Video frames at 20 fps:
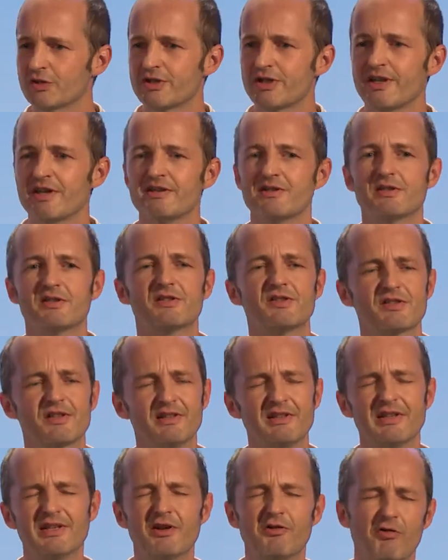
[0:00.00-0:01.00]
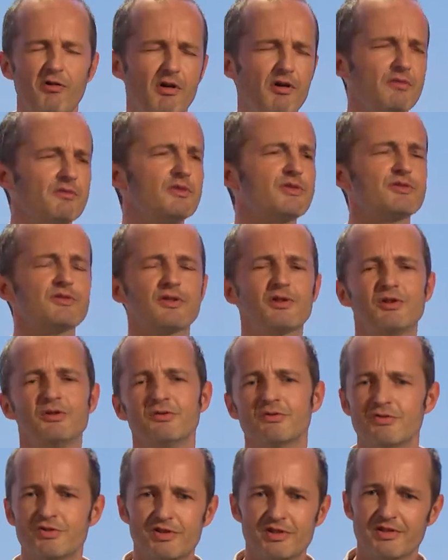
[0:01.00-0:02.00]
change had suddenly grown to a
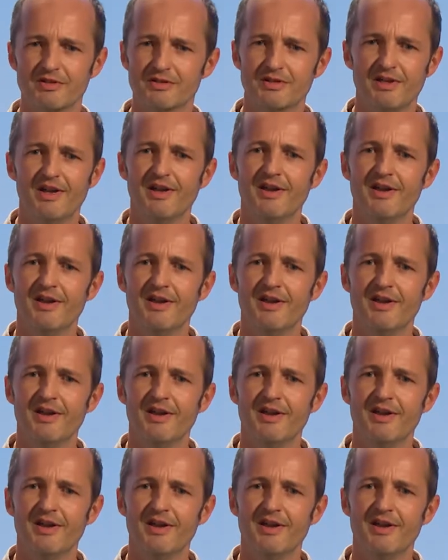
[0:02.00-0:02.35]
huge,